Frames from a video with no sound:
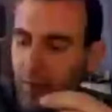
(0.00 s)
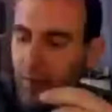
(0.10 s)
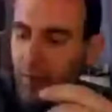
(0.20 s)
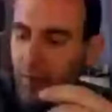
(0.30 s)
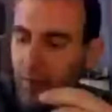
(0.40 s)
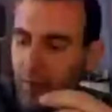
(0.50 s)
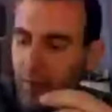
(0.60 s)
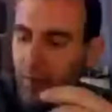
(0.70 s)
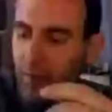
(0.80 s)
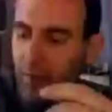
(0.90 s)
little
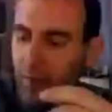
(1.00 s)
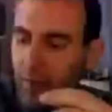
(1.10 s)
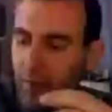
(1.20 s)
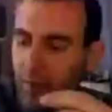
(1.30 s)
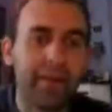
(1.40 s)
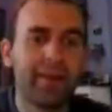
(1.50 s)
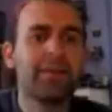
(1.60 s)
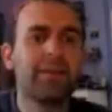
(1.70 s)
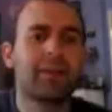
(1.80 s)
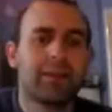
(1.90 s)
chat sort of come on and, and,
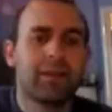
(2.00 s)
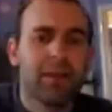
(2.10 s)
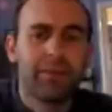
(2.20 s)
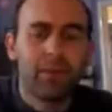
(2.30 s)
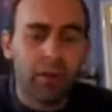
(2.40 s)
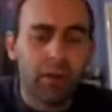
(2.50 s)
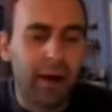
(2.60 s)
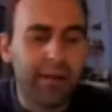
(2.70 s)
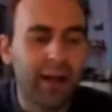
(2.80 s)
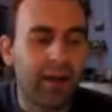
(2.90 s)
then do something on the
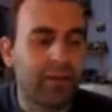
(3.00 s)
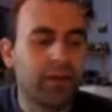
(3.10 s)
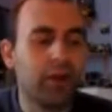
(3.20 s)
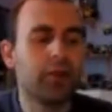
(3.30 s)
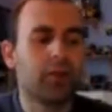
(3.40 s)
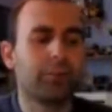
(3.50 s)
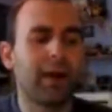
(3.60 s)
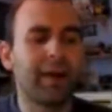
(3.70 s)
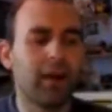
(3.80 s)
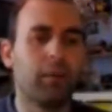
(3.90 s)
Monday afternoon just to
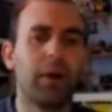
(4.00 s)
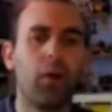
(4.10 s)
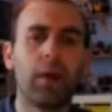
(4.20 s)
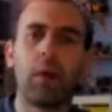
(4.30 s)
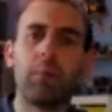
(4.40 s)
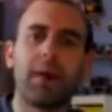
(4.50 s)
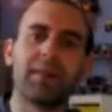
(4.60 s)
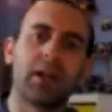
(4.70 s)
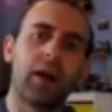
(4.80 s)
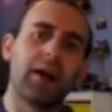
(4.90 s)
break it up. We all know what
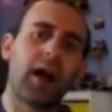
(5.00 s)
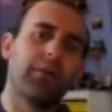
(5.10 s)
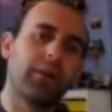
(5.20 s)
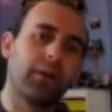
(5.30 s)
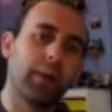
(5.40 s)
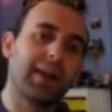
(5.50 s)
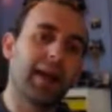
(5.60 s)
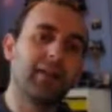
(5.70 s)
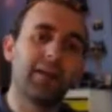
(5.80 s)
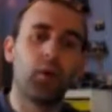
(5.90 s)
Mondays are like. After the
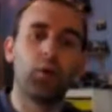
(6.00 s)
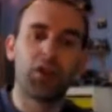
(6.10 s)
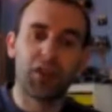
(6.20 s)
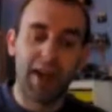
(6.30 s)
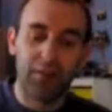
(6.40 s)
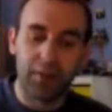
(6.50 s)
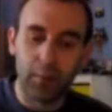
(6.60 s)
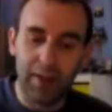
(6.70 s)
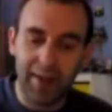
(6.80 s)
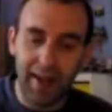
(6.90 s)
weekends, you have all the sales on the
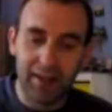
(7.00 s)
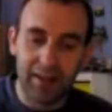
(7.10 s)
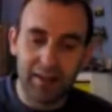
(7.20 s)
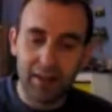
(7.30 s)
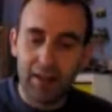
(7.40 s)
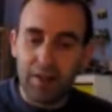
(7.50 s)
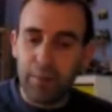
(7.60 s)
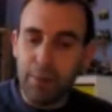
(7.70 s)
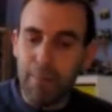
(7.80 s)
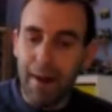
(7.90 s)
weekends,
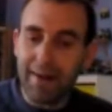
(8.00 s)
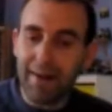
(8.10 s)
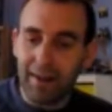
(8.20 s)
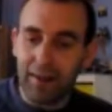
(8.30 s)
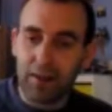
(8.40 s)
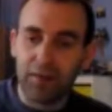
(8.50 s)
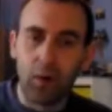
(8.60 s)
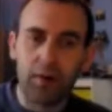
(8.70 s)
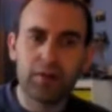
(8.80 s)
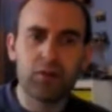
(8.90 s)
a bit manic. I just
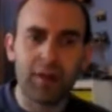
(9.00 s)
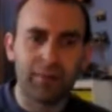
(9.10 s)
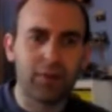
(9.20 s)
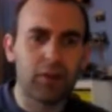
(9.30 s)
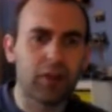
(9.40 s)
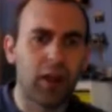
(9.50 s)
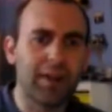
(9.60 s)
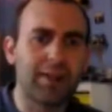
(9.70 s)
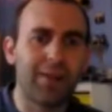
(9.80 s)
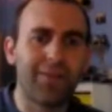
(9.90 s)
thought I'd do something just
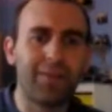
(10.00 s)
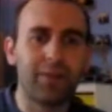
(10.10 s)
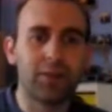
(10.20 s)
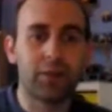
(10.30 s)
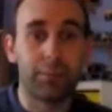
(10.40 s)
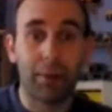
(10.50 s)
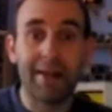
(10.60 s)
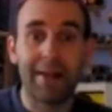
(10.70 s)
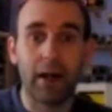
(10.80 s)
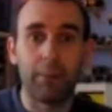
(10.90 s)
slightly different just to
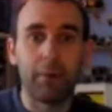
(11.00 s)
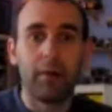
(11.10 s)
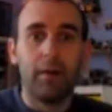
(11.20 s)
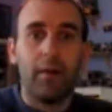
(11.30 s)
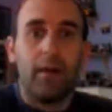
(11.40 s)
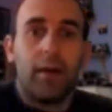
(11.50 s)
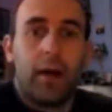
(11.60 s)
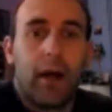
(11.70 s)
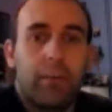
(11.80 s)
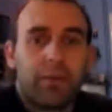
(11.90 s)
break it up.
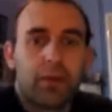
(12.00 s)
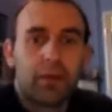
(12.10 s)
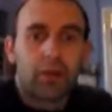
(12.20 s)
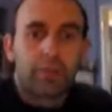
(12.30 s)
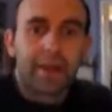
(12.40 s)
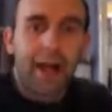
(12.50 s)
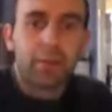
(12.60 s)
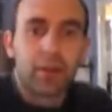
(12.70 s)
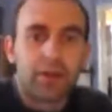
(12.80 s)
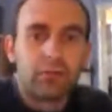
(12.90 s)
Um, I've just noticed my
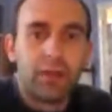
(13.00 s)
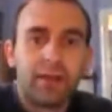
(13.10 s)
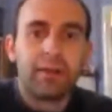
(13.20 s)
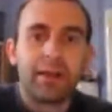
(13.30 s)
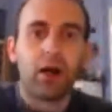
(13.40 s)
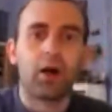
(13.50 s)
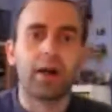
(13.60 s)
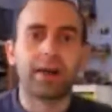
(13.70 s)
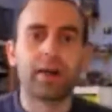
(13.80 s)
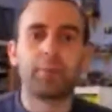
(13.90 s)
camera's actually really, really
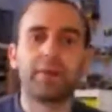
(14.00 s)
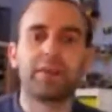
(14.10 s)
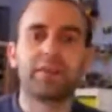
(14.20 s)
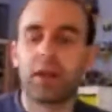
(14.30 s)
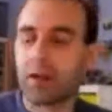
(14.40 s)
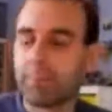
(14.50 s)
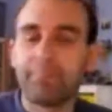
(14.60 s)
high up in the sky.